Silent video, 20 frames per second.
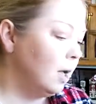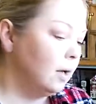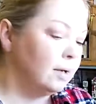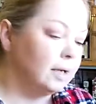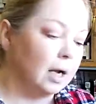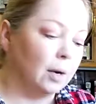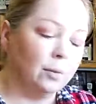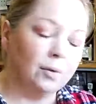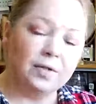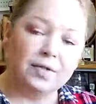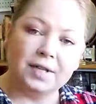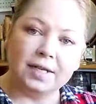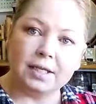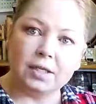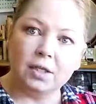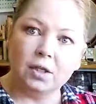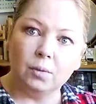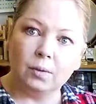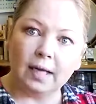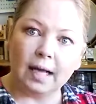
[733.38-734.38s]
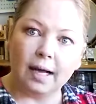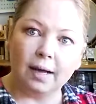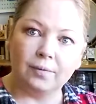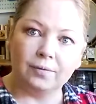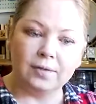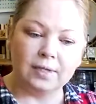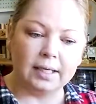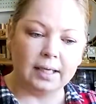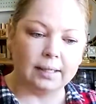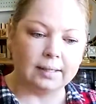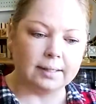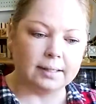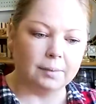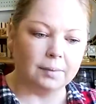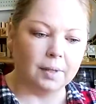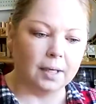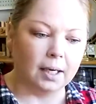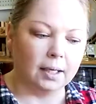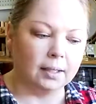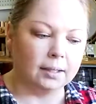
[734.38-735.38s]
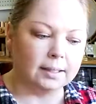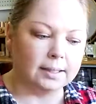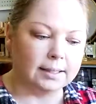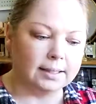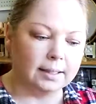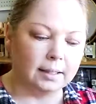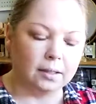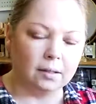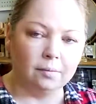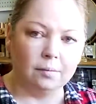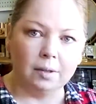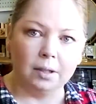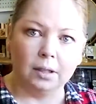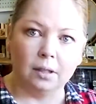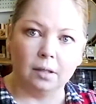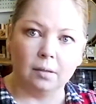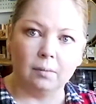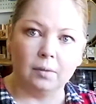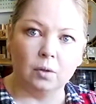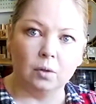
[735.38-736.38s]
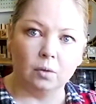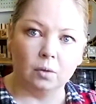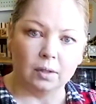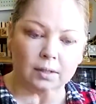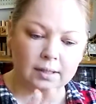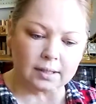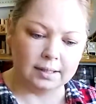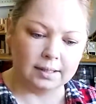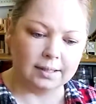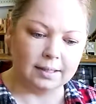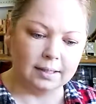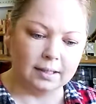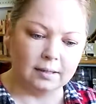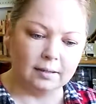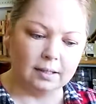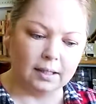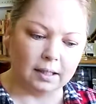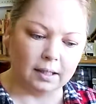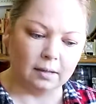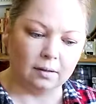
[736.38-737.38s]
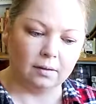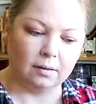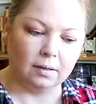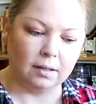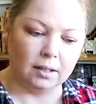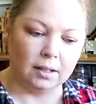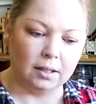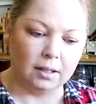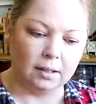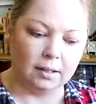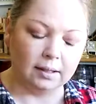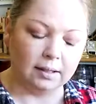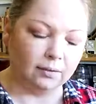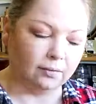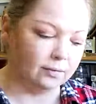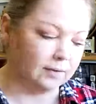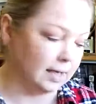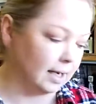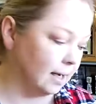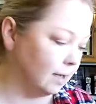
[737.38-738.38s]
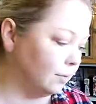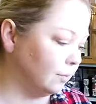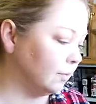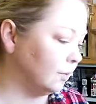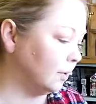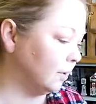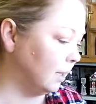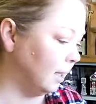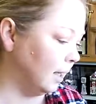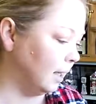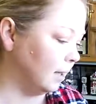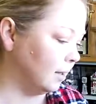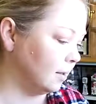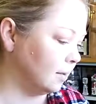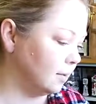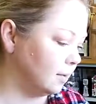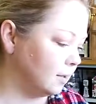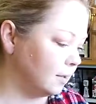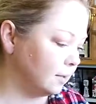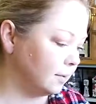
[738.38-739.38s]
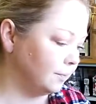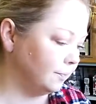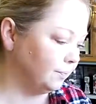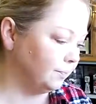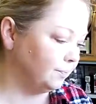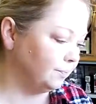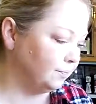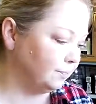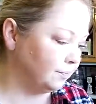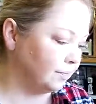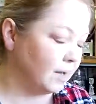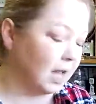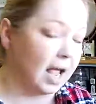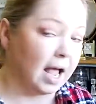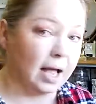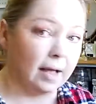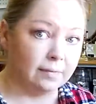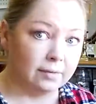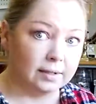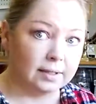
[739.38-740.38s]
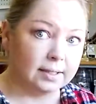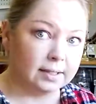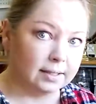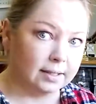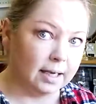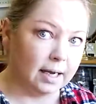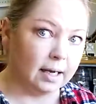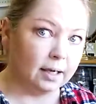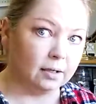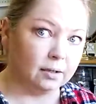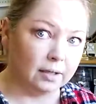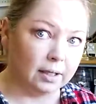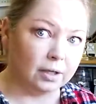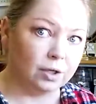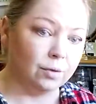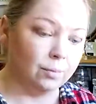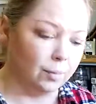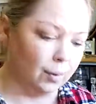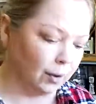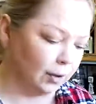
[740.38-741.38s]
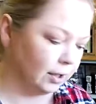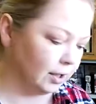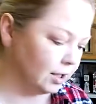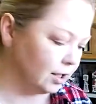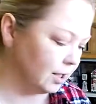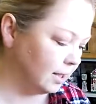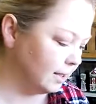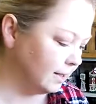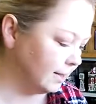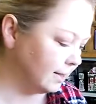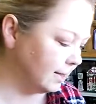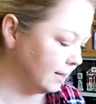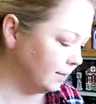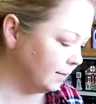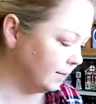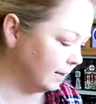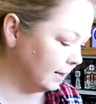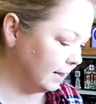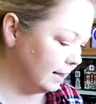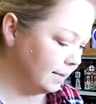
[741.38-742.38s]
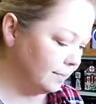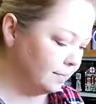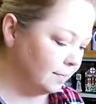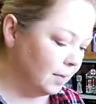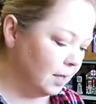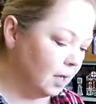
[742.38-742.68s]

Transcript: Now with this, you would have to get some kind of sticky medium in order to stick the leaf down and have it stay, and then you burnish it and stuff like that.